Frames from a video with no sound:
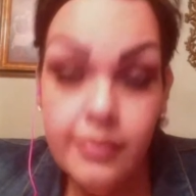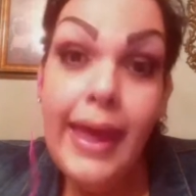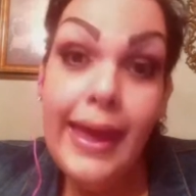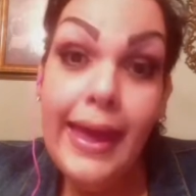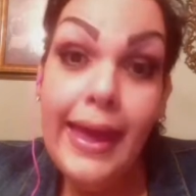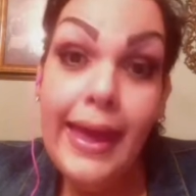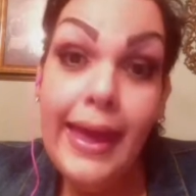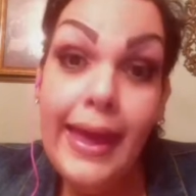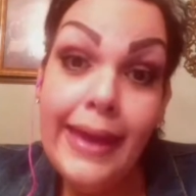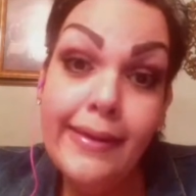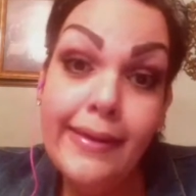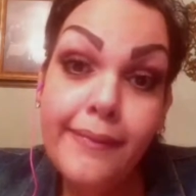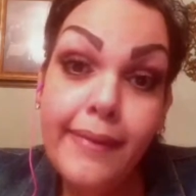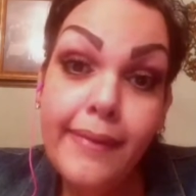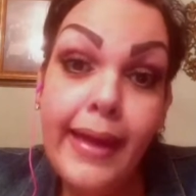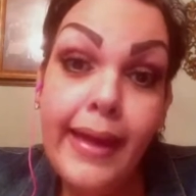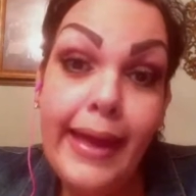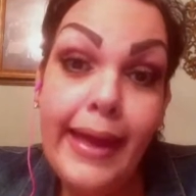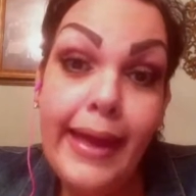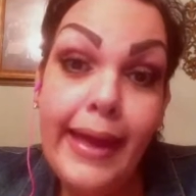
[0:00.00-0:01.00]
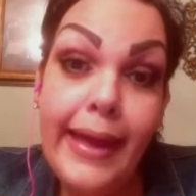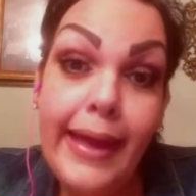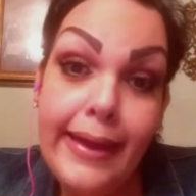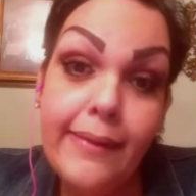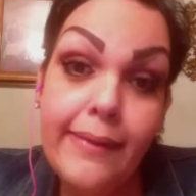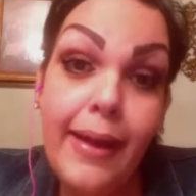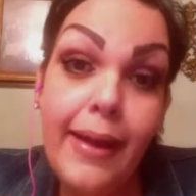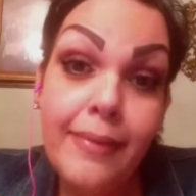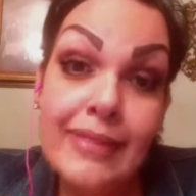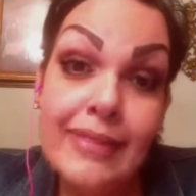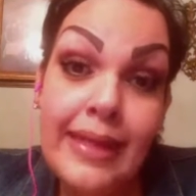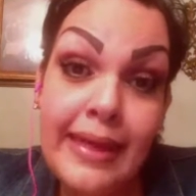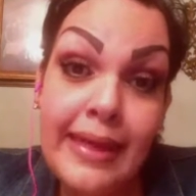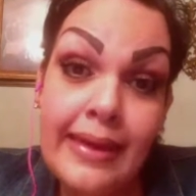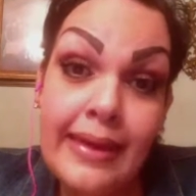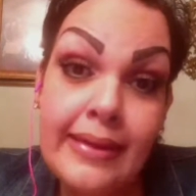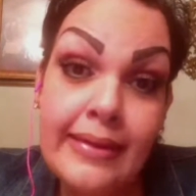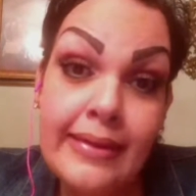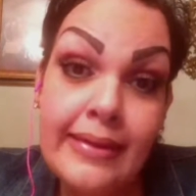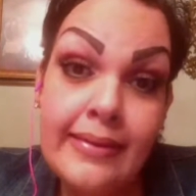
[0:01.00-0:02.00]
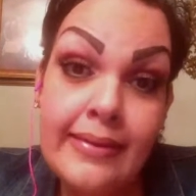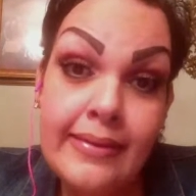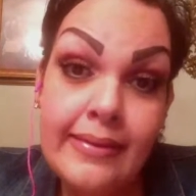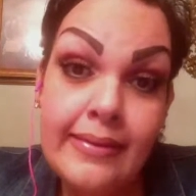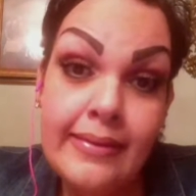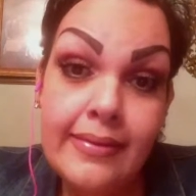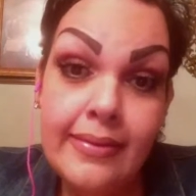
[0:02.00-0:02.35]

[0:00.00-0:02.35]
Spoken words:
I know. I'm just saying